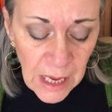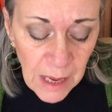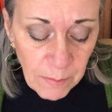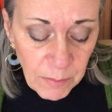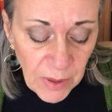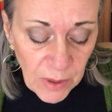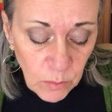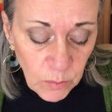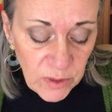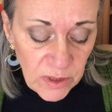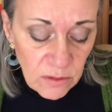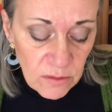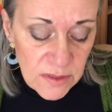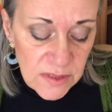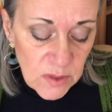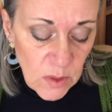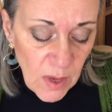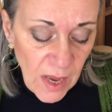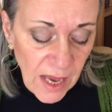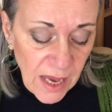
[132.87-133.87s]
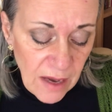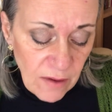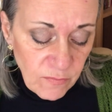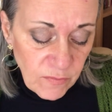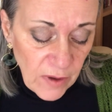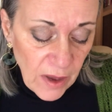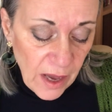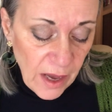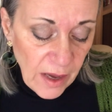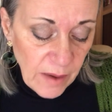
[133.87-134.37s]
But we also have
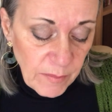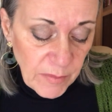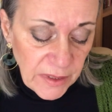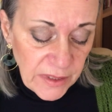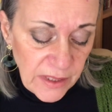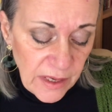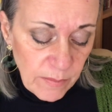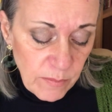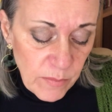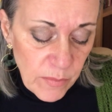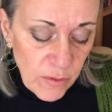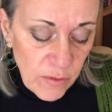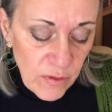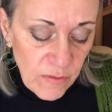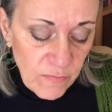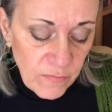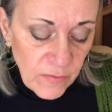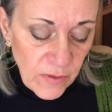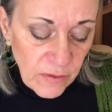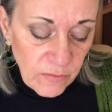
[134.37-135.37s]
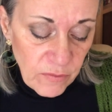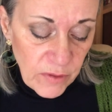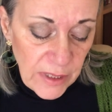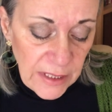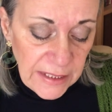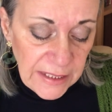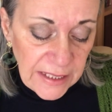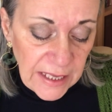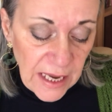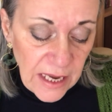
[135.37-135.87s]
a number of
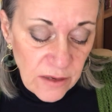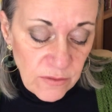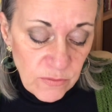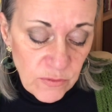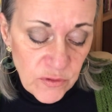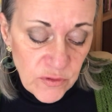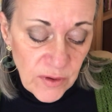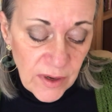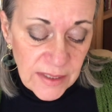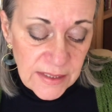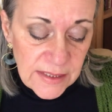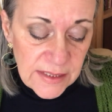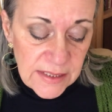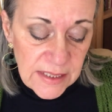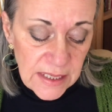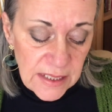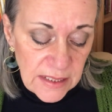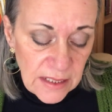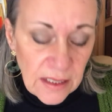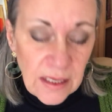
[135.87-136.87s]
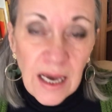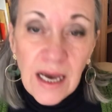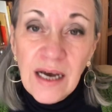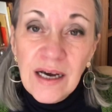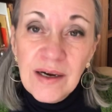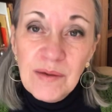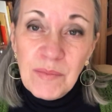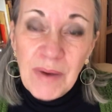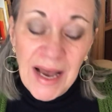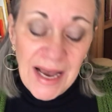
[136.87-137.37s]
really interesting
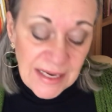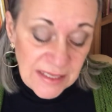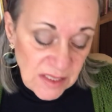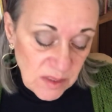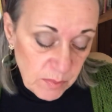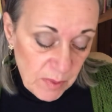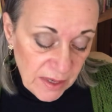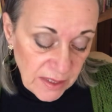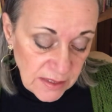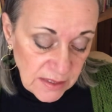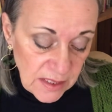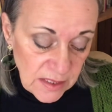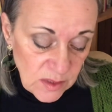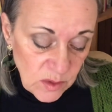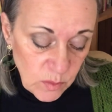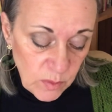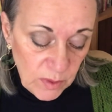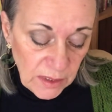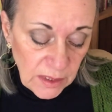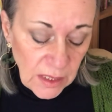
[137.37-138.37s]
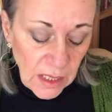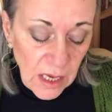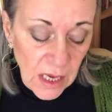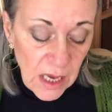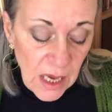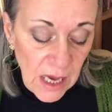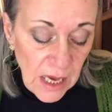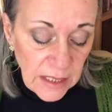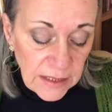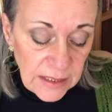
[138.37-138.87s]
aspects this week.
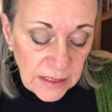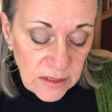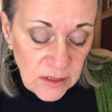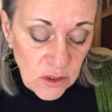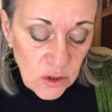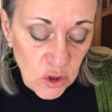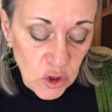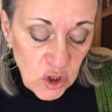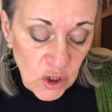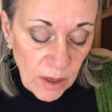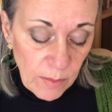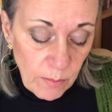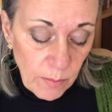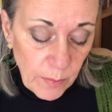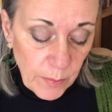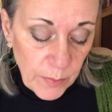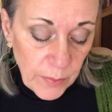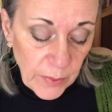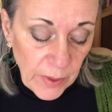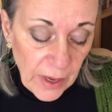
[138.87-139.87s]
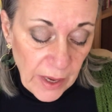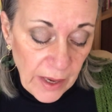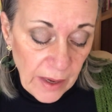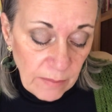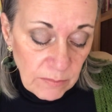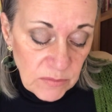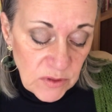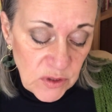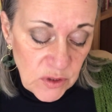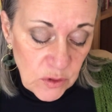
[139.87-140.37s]
I'd like to jump
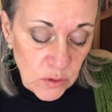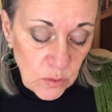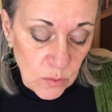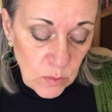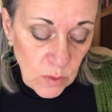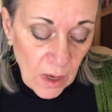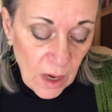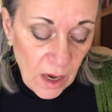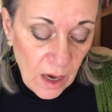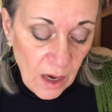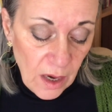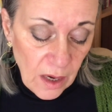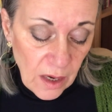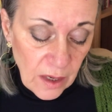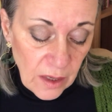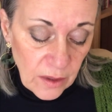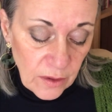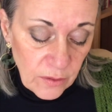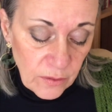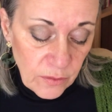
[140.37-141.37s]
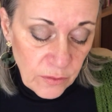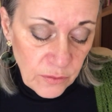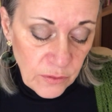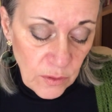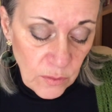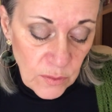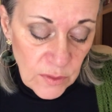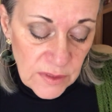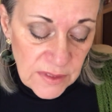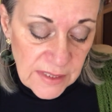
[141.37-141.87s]
to
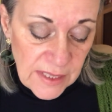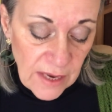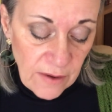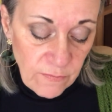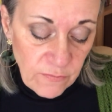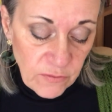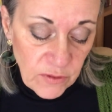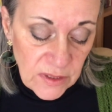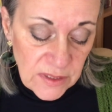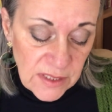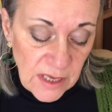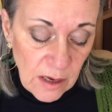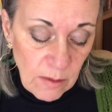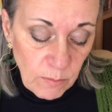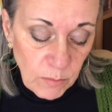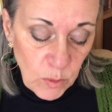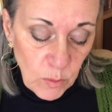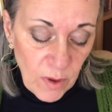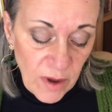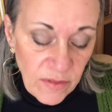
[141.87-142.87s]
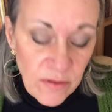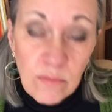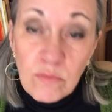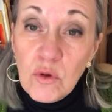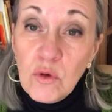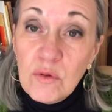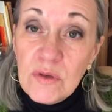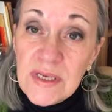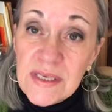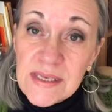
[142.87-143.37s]
Thursday, for example, where the
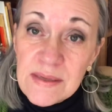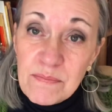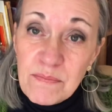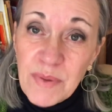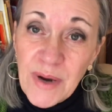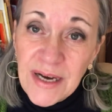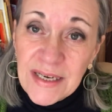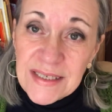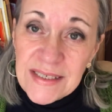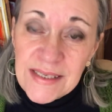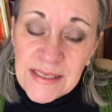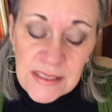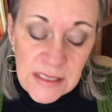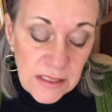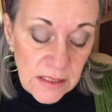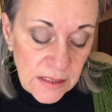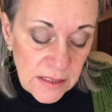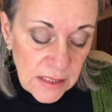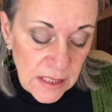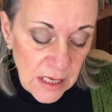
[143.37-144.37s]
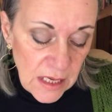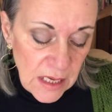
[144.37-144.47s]
moon is in Pisces.